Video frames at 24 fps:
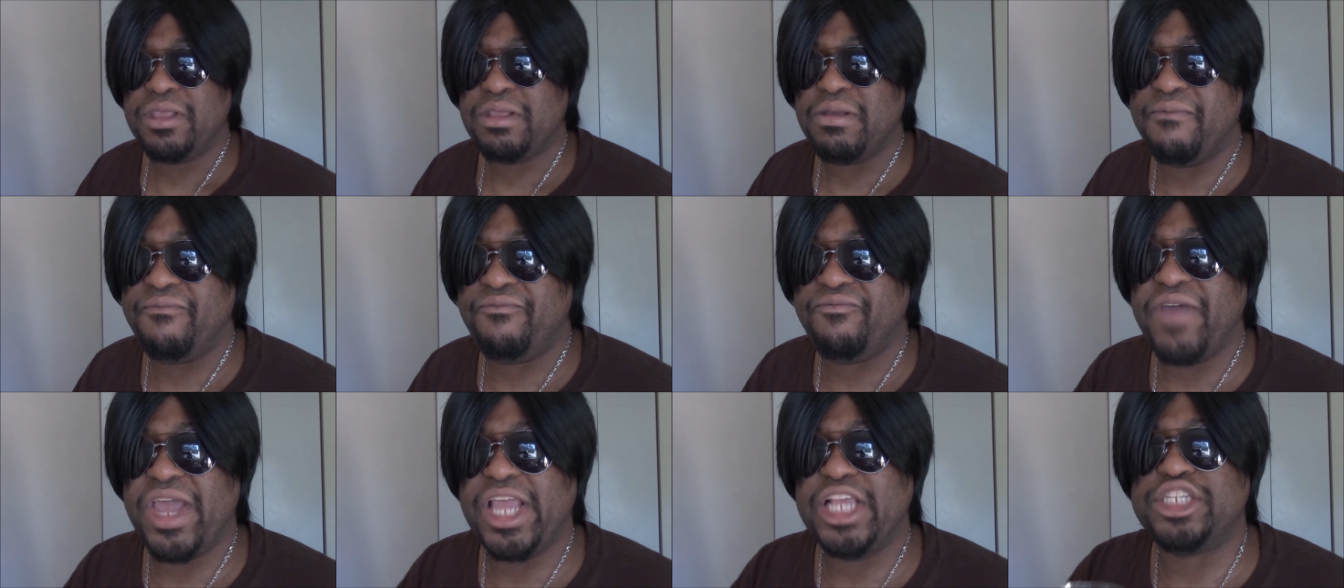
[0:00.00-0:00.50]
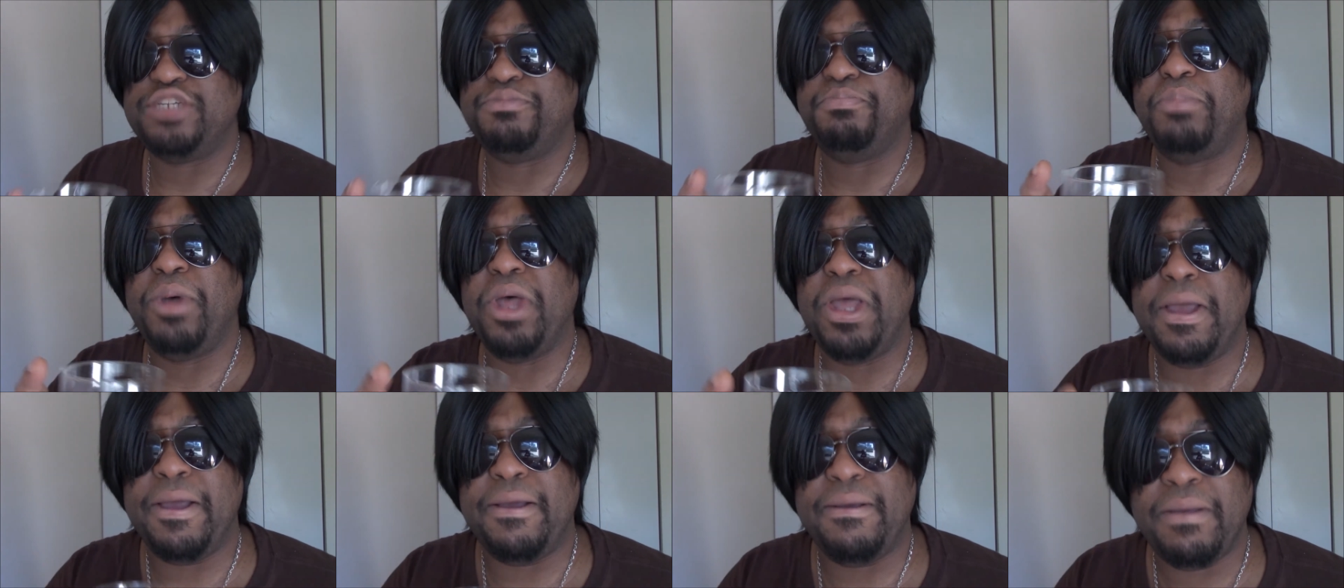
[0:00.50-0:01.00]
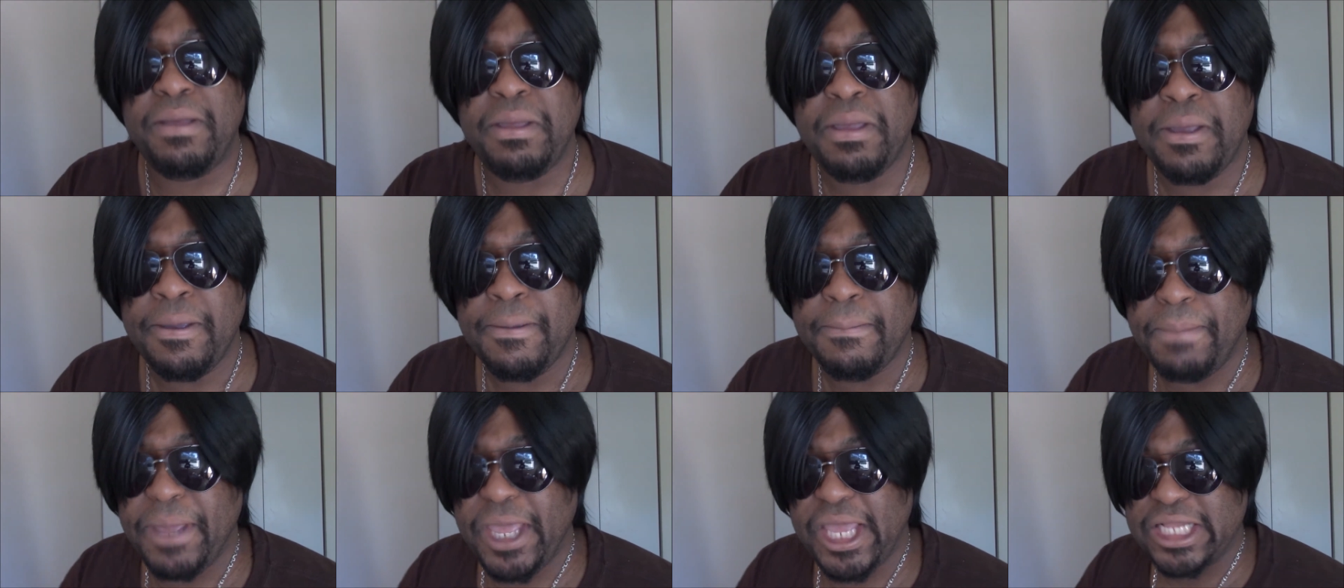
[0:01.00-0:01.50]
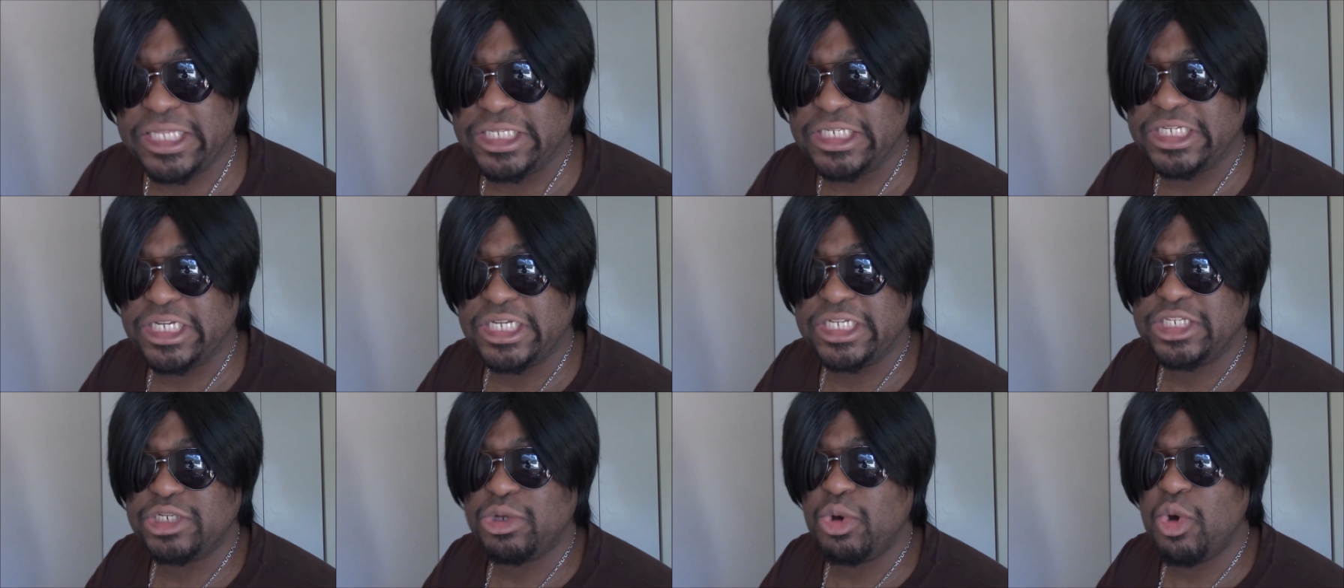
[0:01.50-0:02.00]
the Facebook
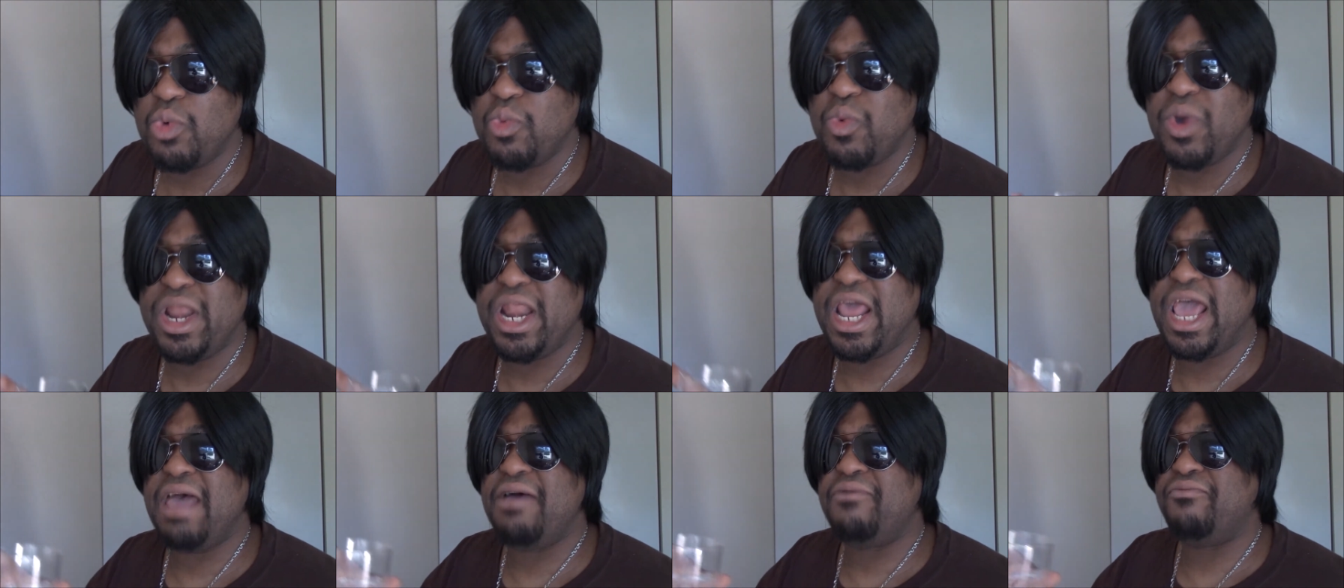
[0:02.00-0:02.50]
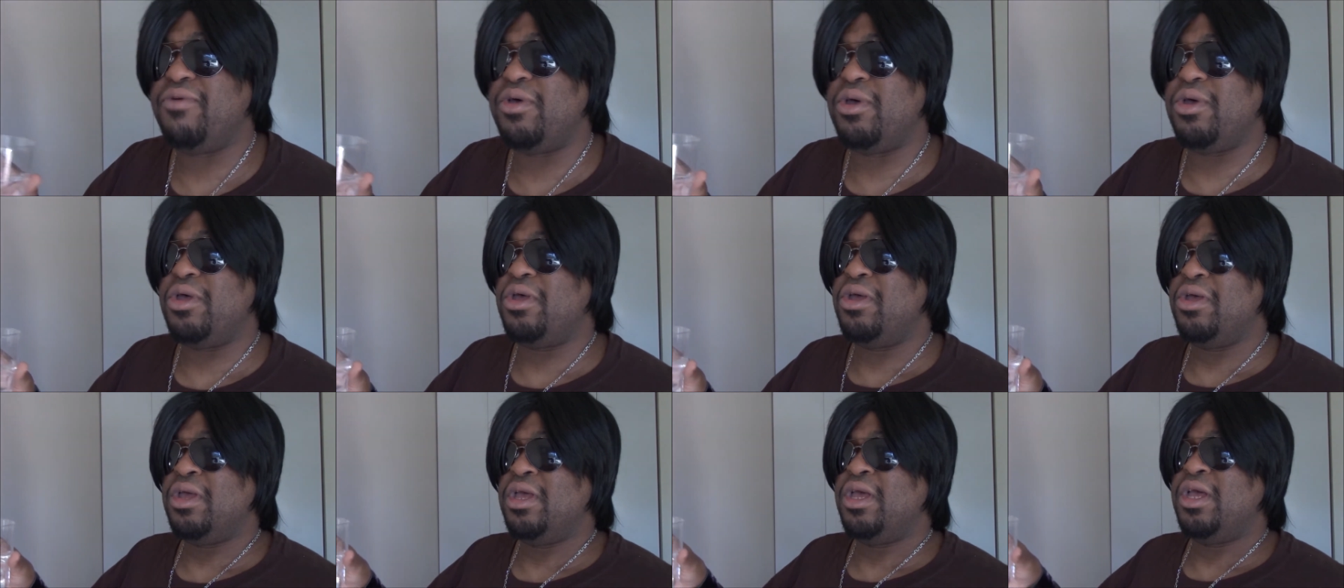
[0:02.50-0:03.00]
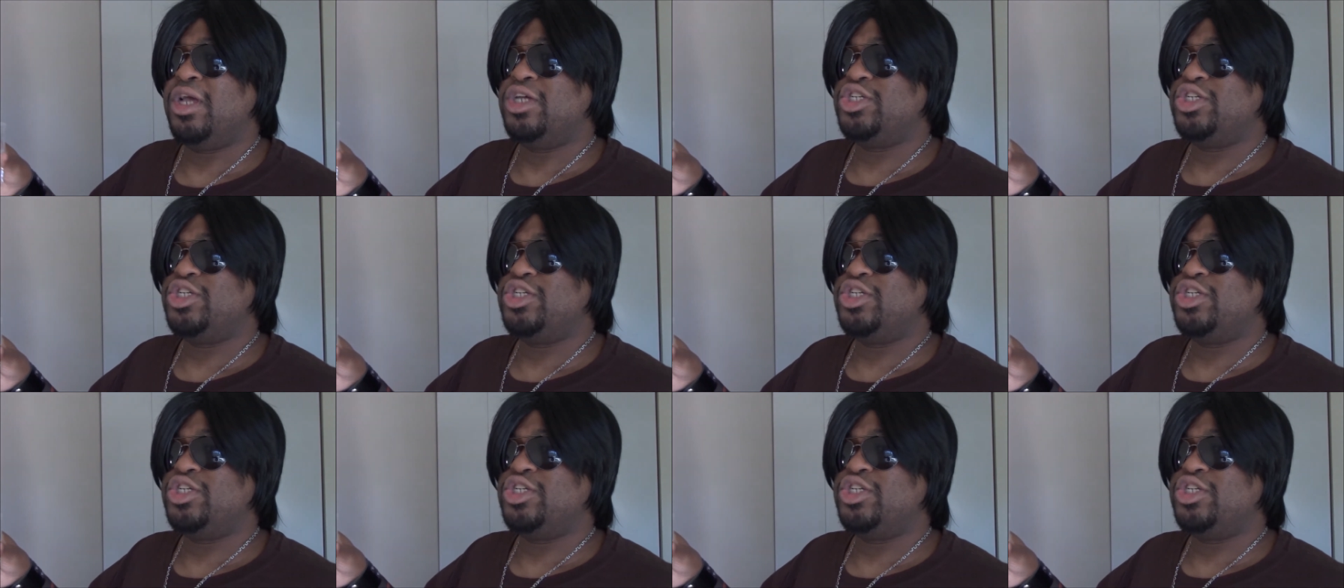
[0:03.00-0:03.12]
pictures or whatever